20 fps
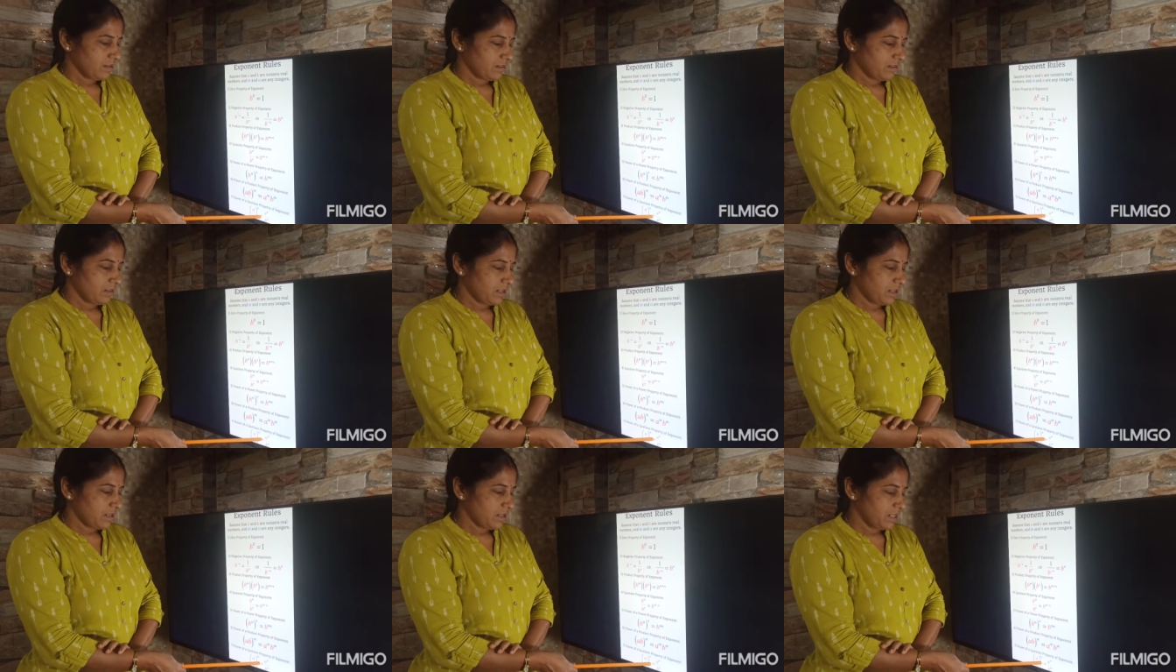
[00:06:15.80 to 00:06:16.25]

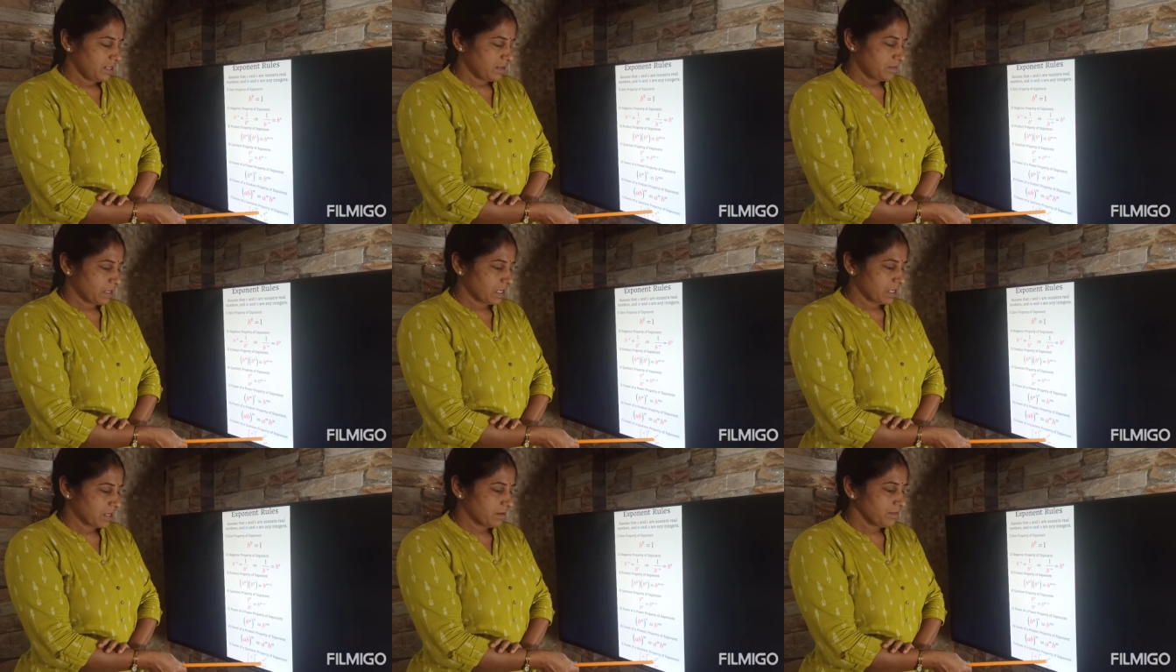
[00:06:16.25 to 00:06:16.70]
Then it
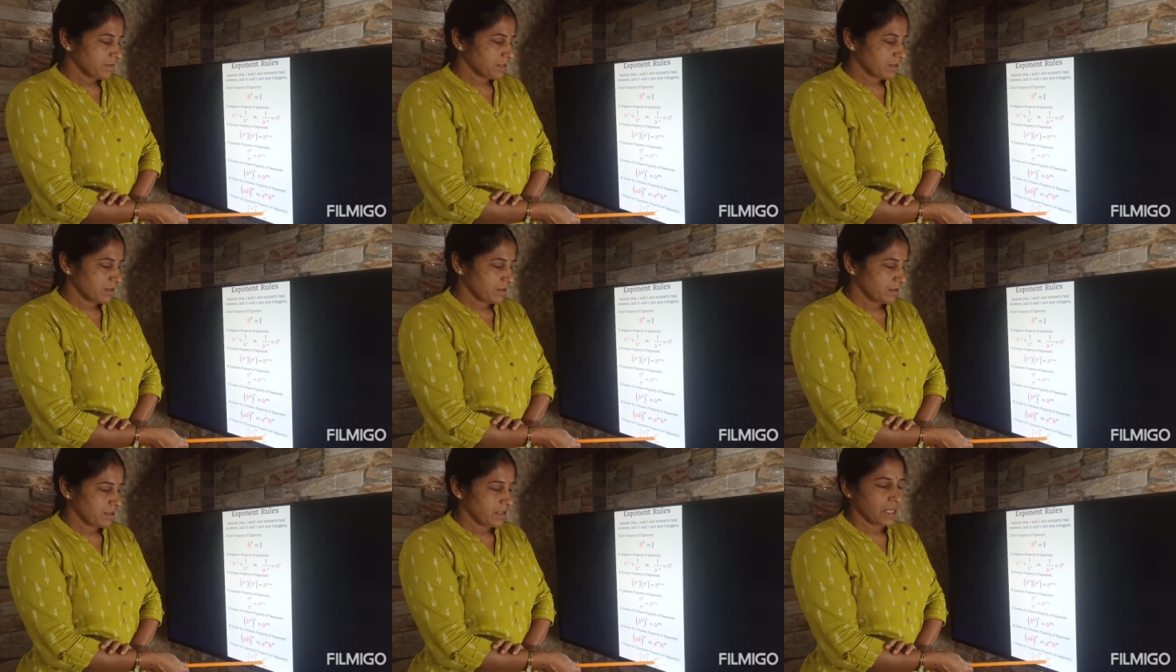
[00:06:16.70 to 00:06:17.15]

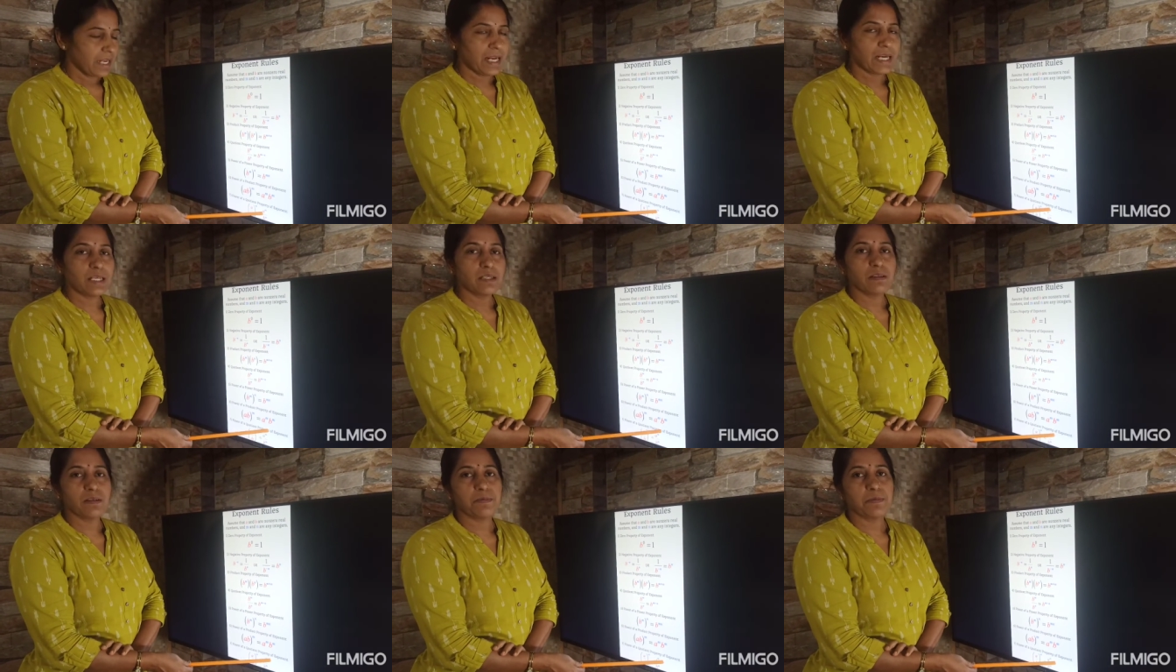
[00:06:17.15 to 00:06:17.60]
becomes
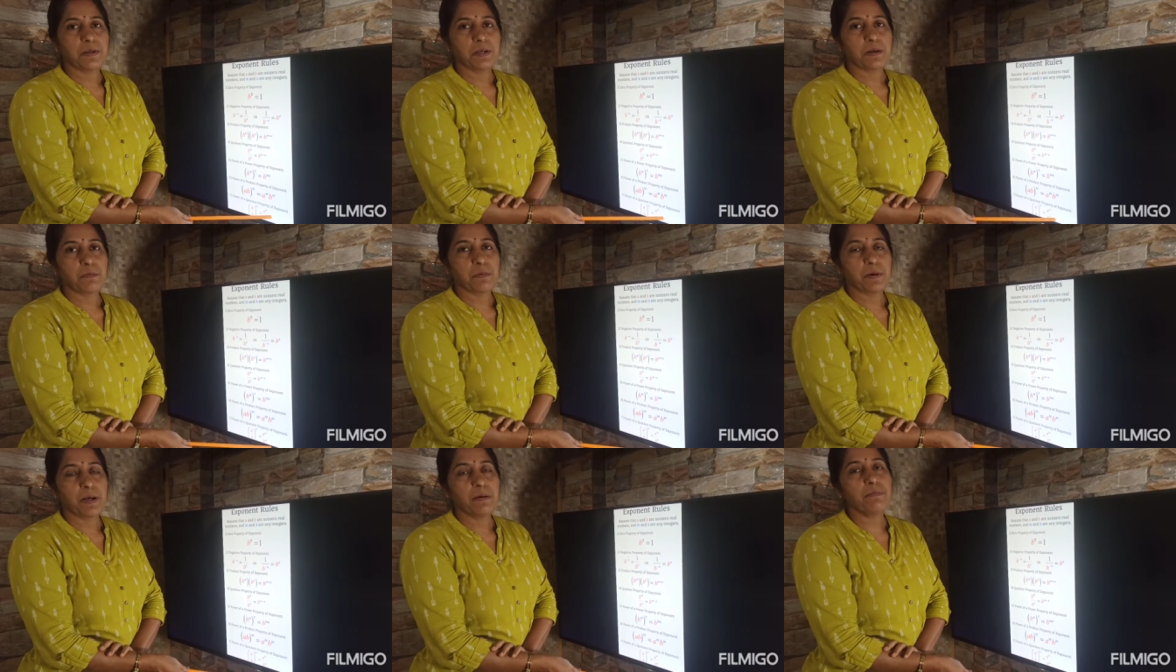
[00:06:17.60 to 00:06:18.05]
a to the
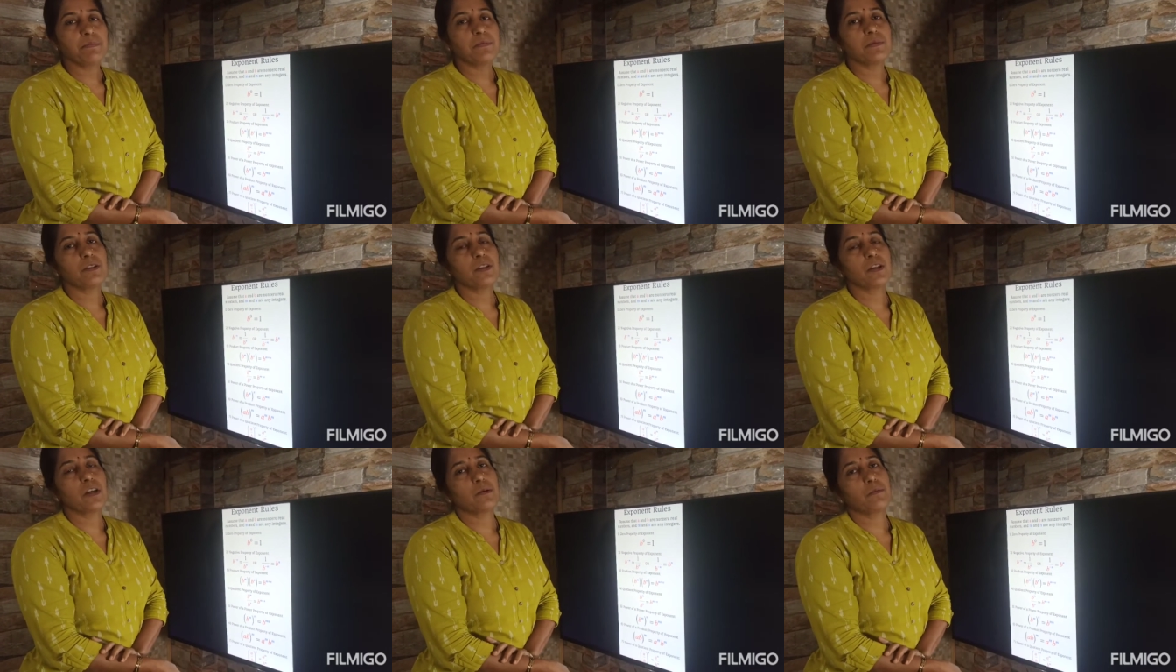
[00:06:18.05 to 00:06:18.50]
power of m
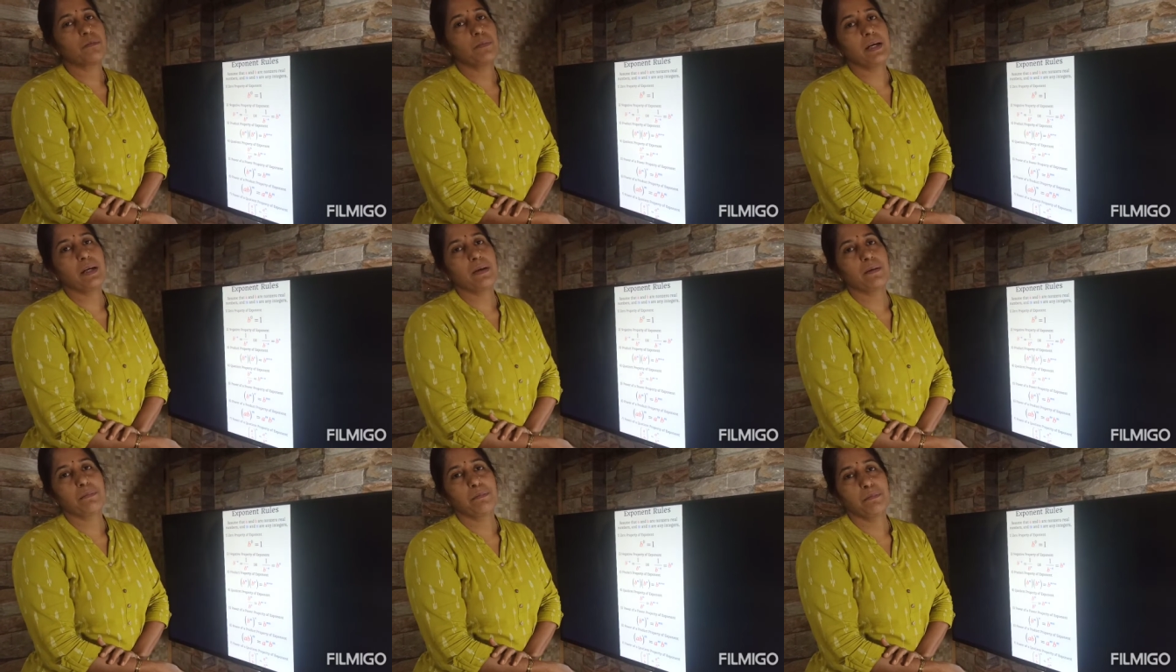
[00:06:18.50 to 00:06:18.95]
divided
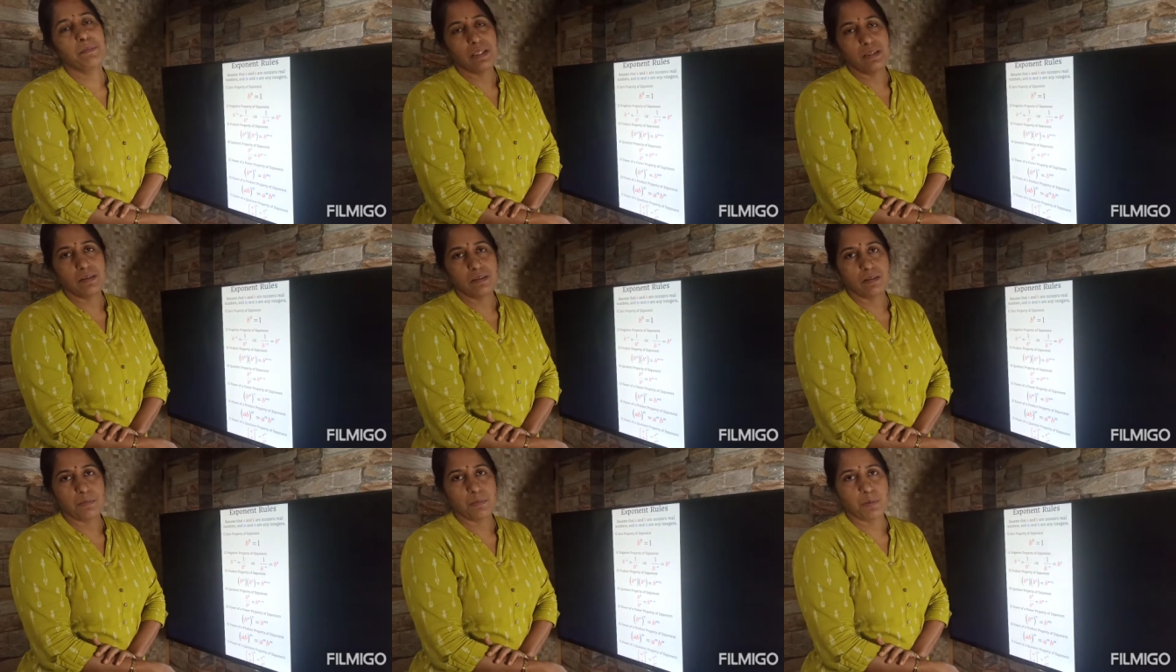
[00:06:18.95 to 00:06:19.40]
by b
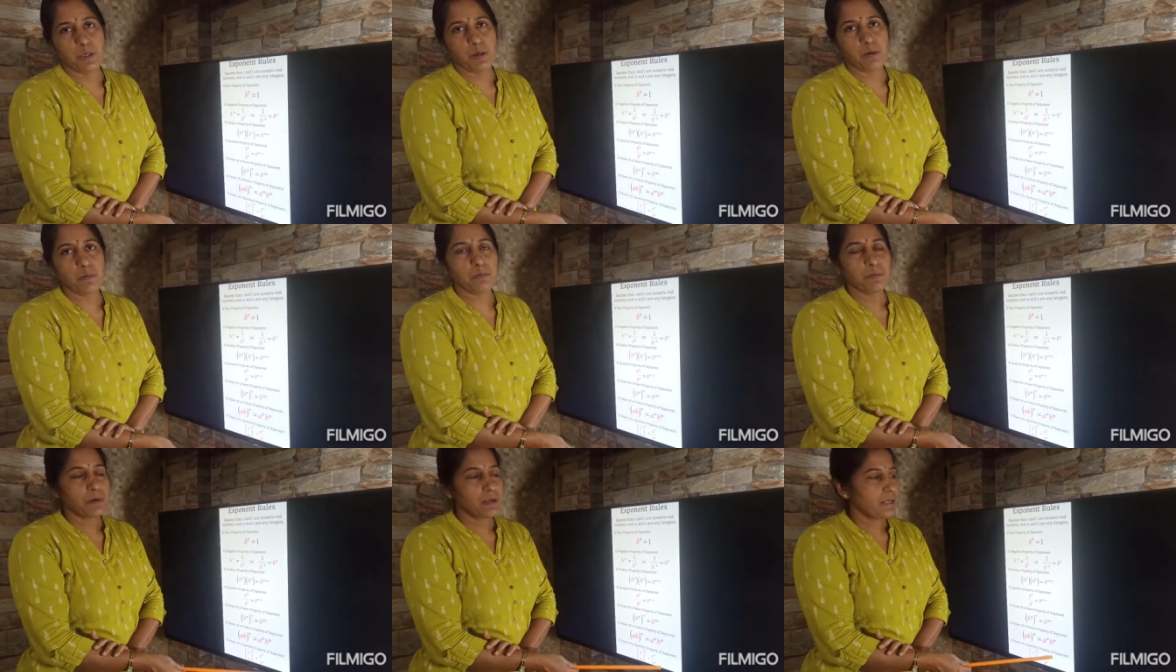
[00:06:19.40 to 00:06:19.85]
to the power
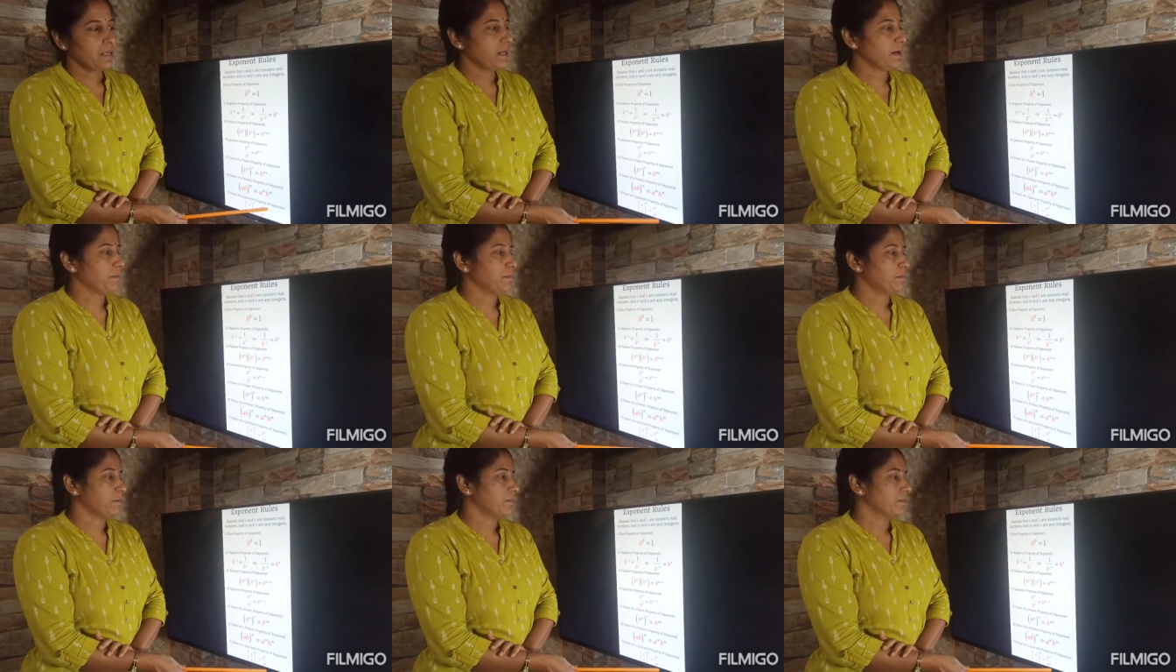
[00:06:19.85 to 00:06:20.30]
of m.